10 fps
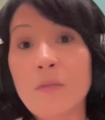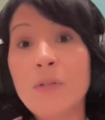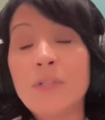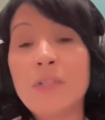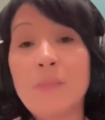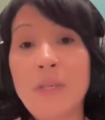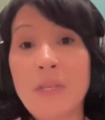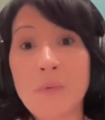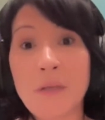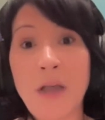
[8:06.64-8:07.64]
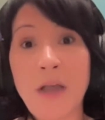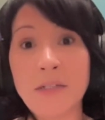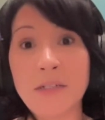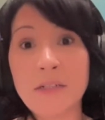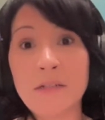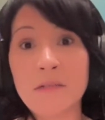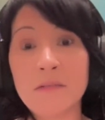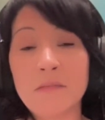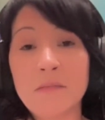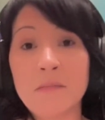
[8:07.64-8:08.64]
What's the meaning behind it?
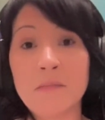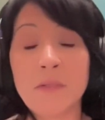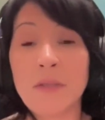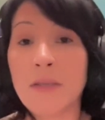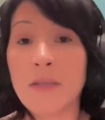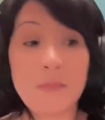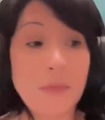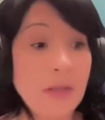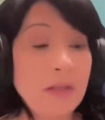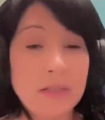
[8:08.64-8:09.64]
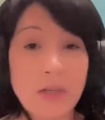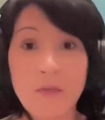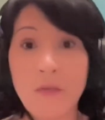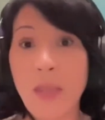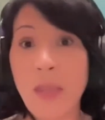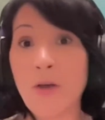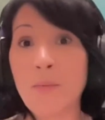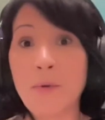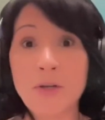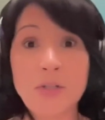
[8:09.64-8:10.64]
It can be
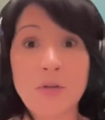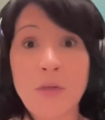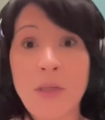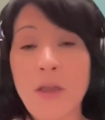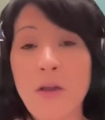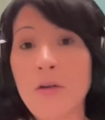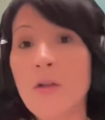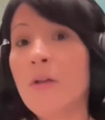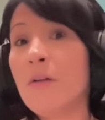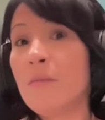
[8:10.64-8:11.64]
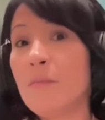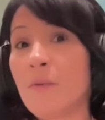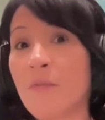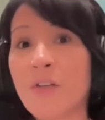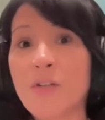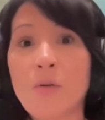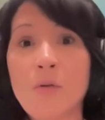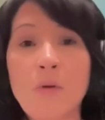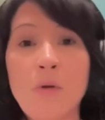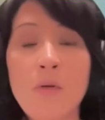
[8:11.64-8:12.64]
self-care, personal care, professional
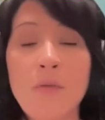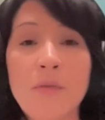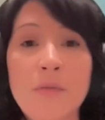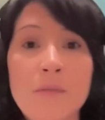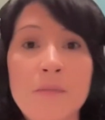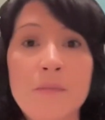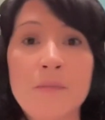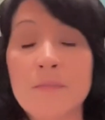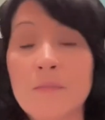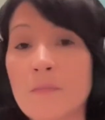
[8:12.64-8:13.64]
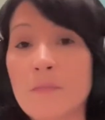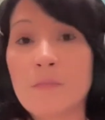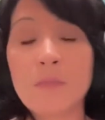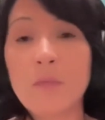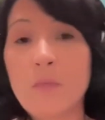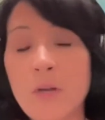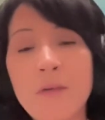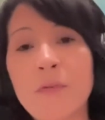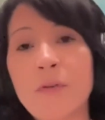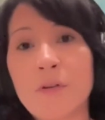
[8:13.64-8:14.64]
growth,
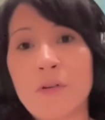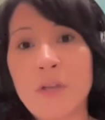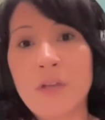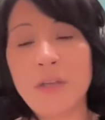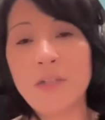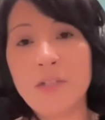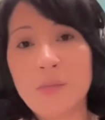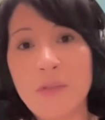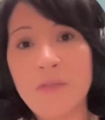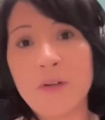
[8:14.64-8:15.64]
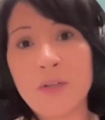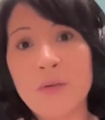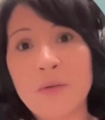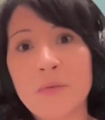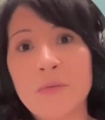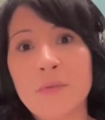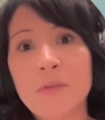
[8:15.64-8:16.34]
whatever it needs to be for you.